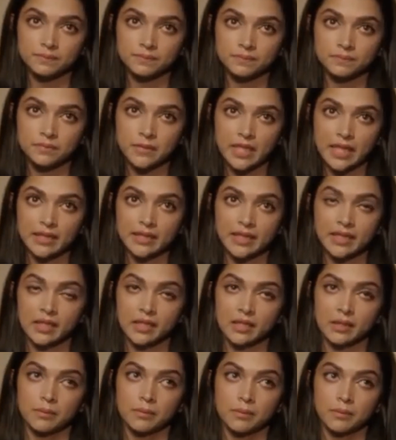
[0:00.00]
mm, I
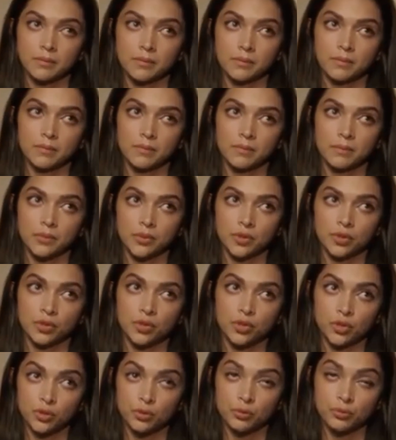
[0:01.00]
think
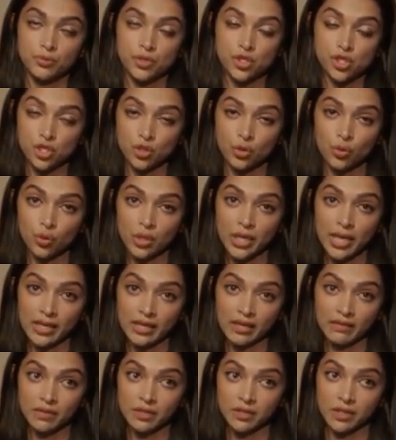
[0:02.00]
to show
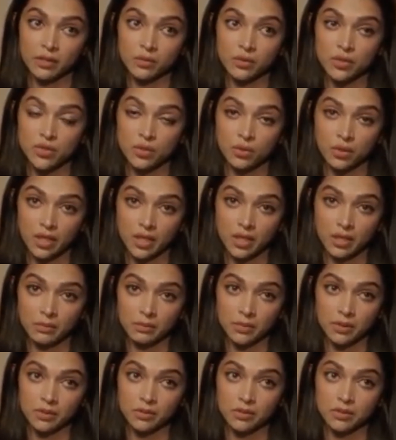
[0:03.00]
like everything was
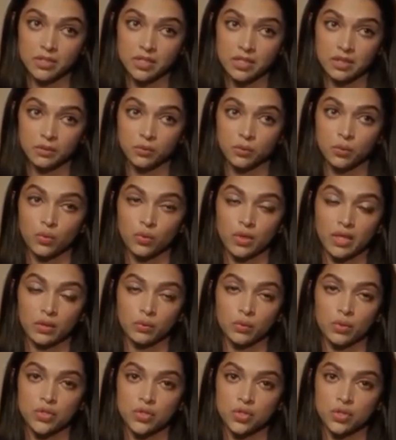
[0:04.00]
okay, because it
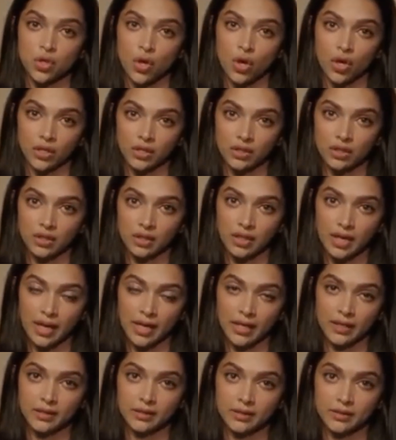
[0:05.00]
it was not.
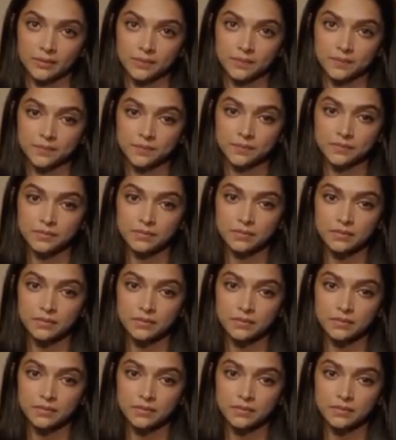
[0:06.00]
And